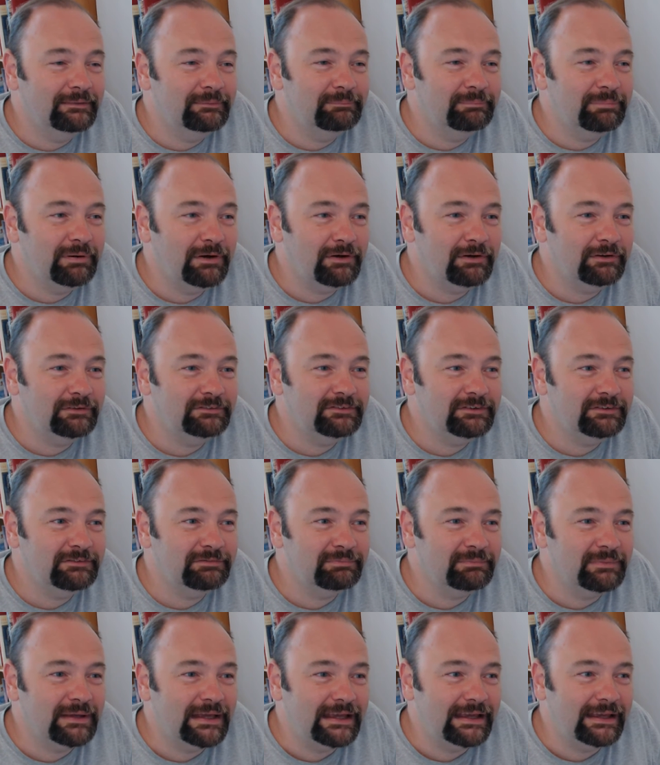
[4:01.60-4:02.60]
part of
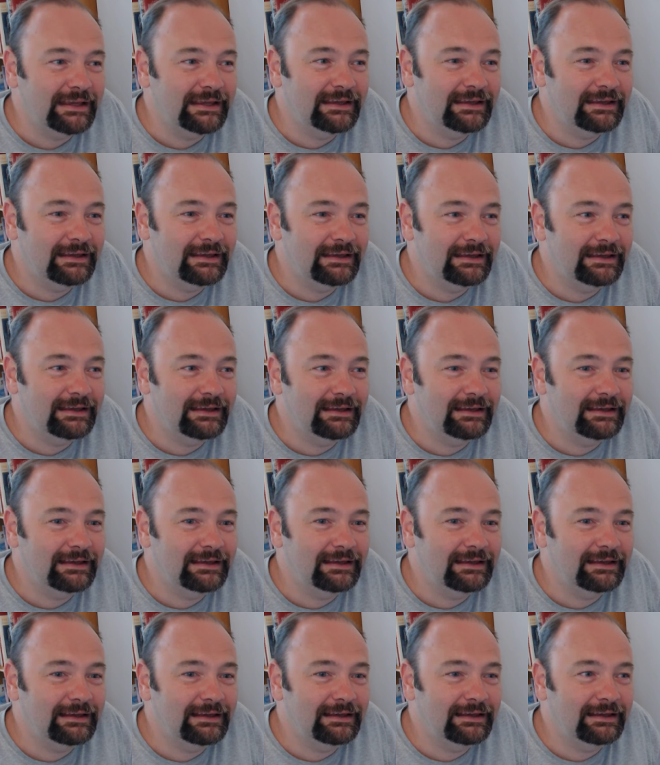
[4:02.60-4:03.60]
me
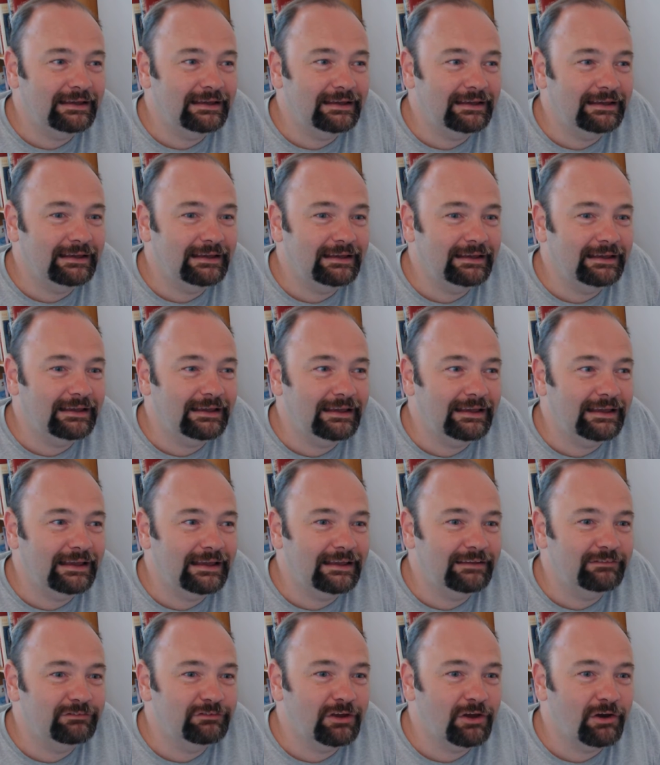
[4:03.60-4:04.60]

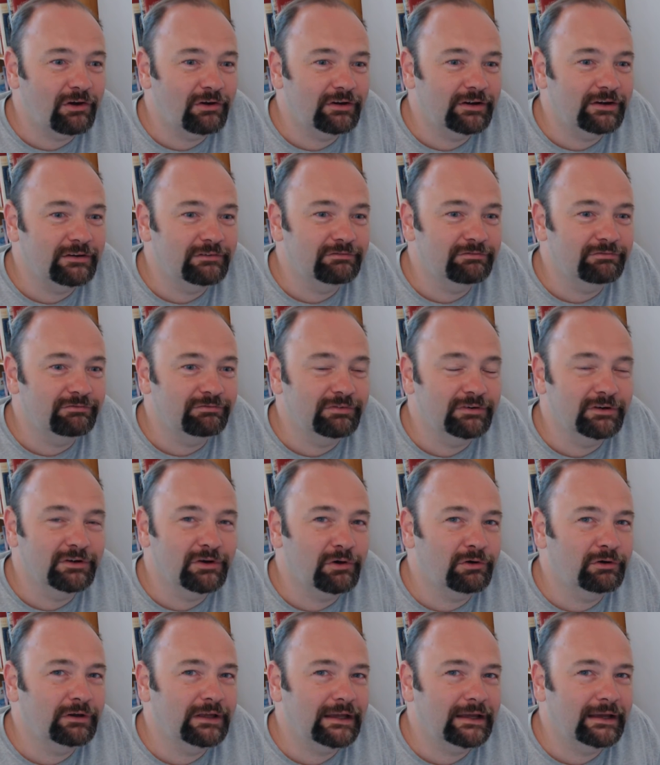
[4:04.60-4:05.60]
is kind of
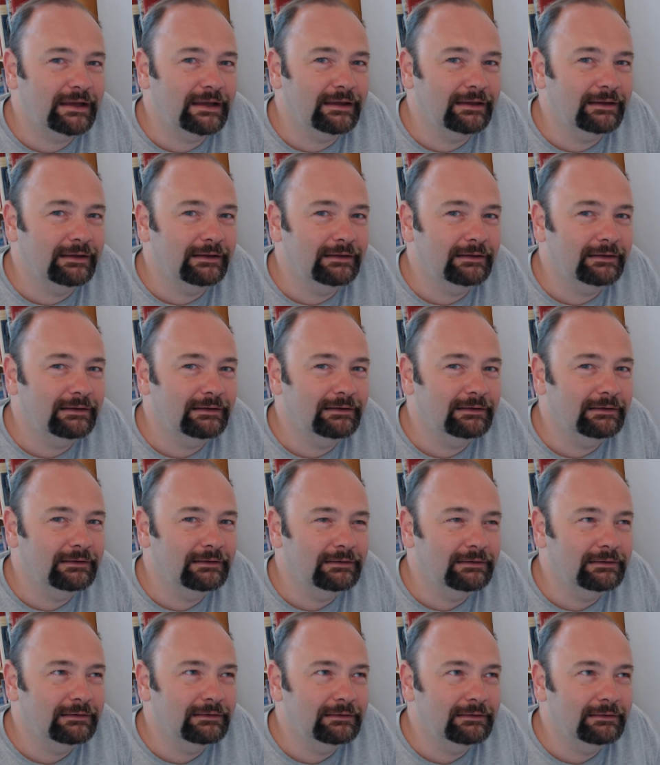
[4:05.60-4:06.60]
vlogging,
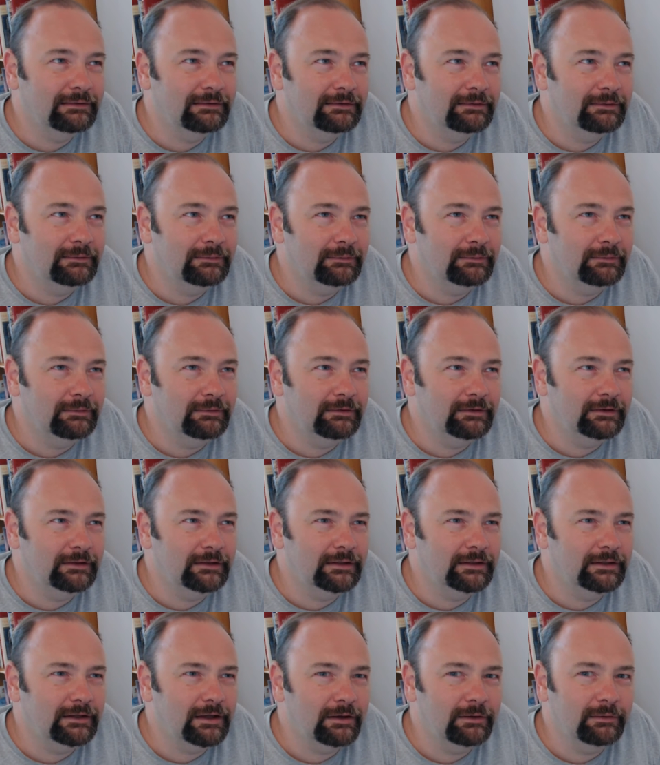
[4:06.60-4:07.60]

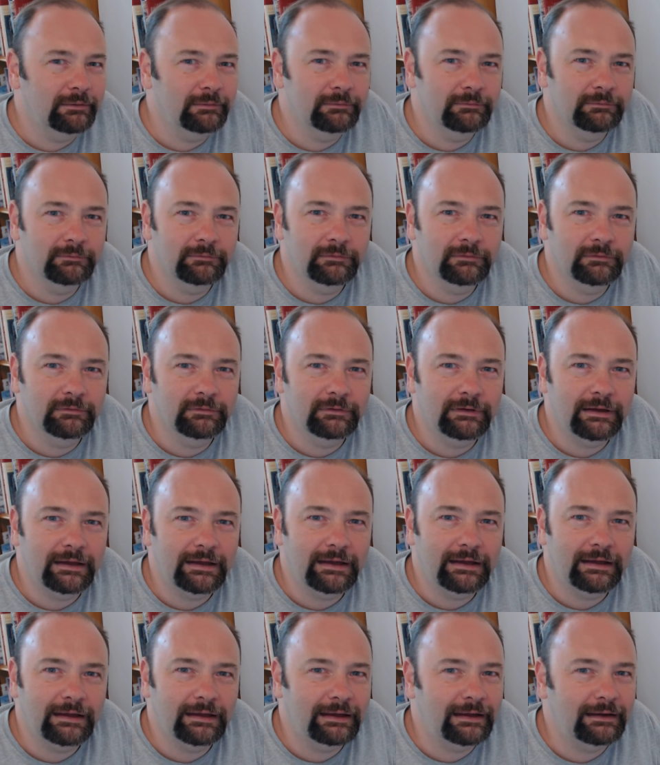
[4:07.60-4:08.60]

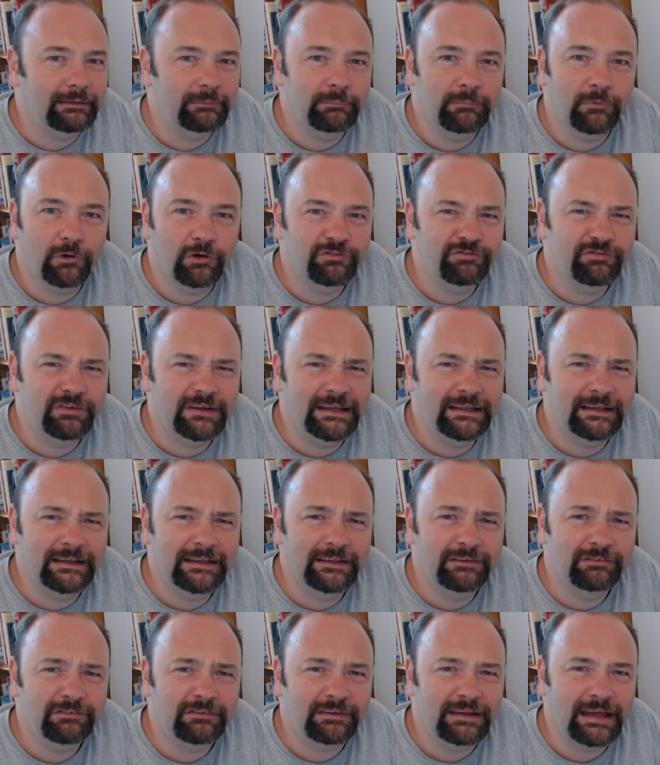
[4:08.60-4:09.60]
my
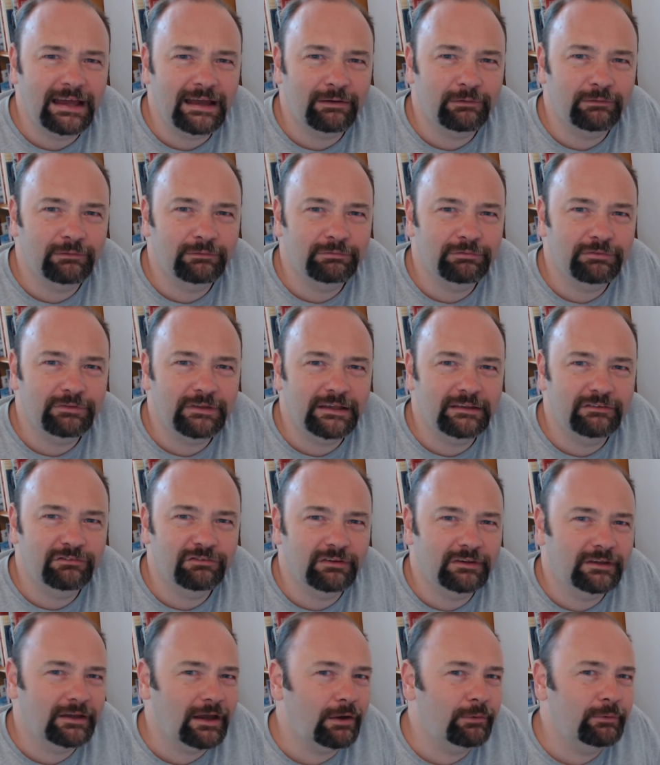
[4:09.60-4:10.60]
feelings and how things
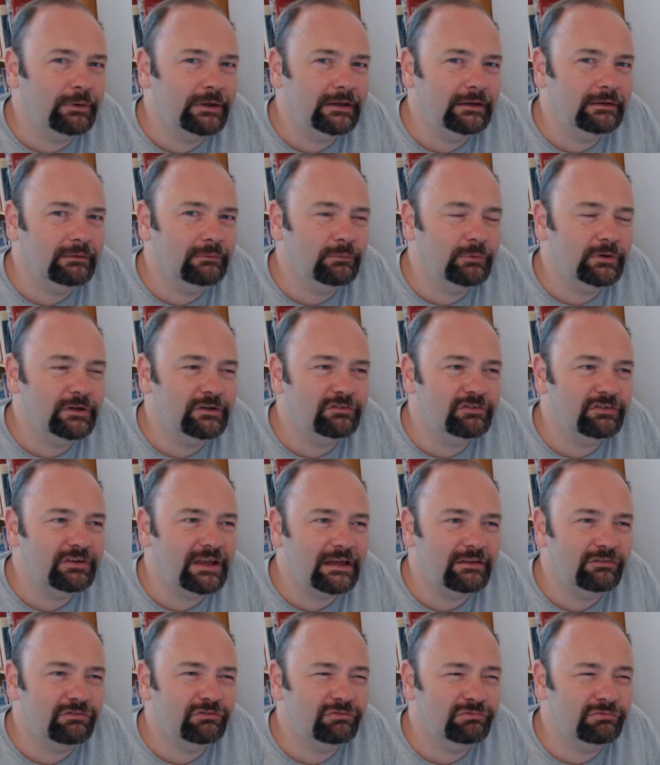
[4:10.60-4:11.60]
are going, which
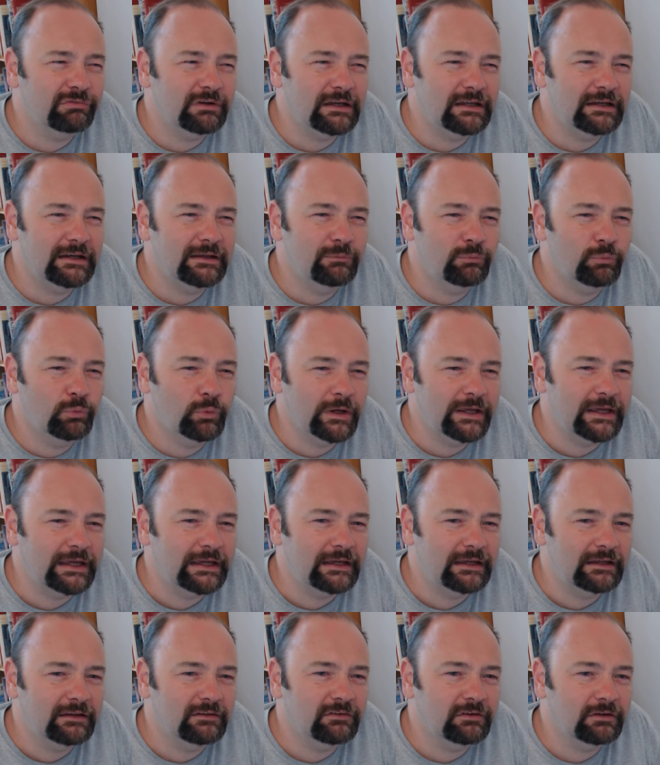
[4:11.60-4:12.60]
sounds really
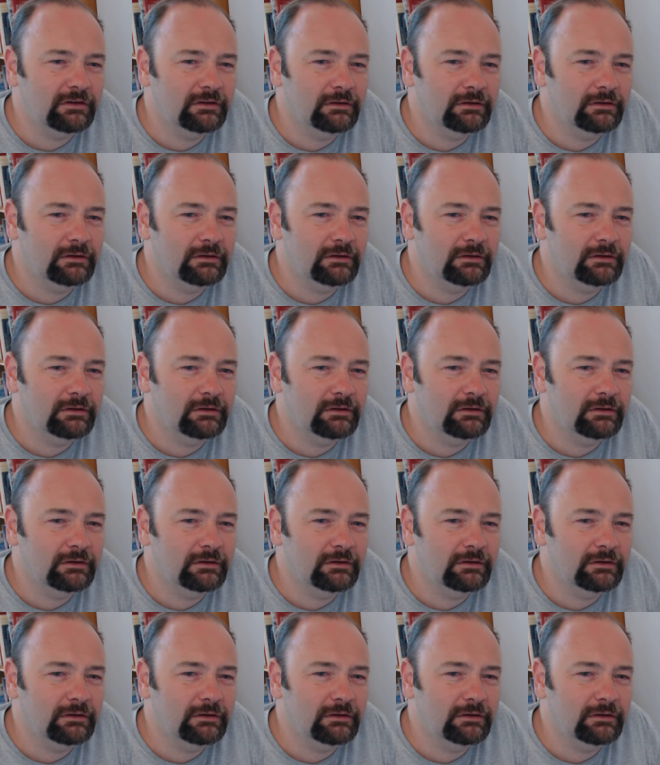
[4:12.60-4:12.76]
weird.